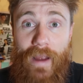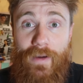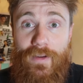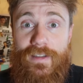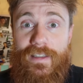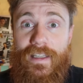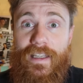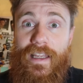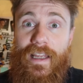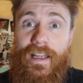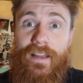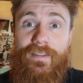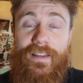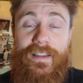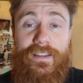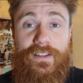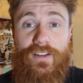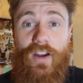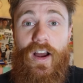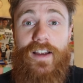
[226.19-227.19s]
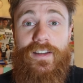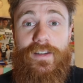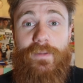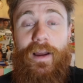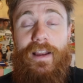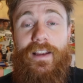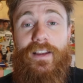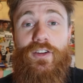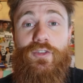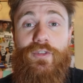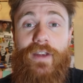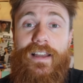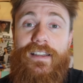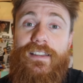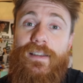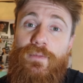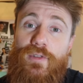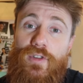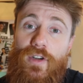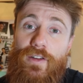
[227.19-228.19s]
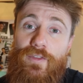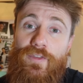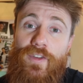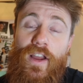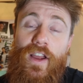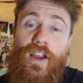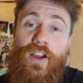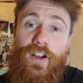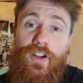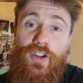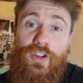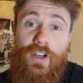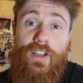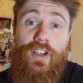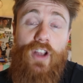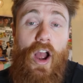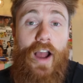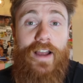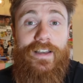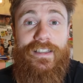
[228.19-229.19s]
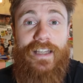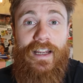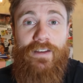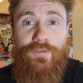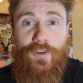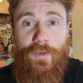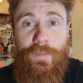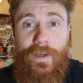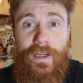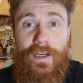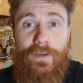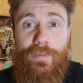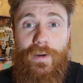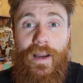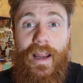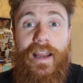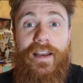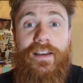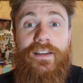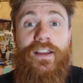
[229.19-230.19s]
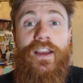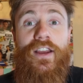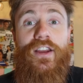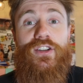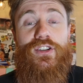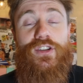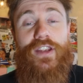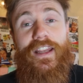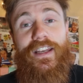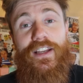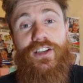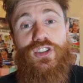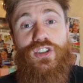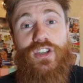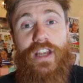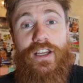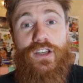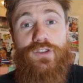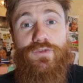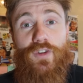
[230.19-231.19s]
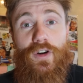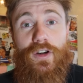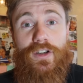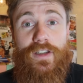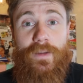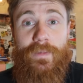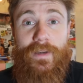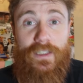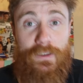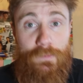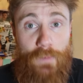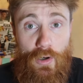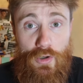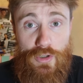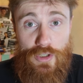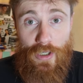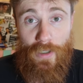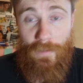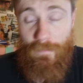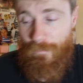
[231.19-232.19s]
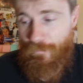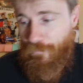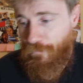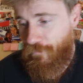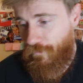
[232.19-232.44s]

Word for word: I was thinking, this is awesome, I can create some sort of good content for Beardbrand in exchange for some exposure.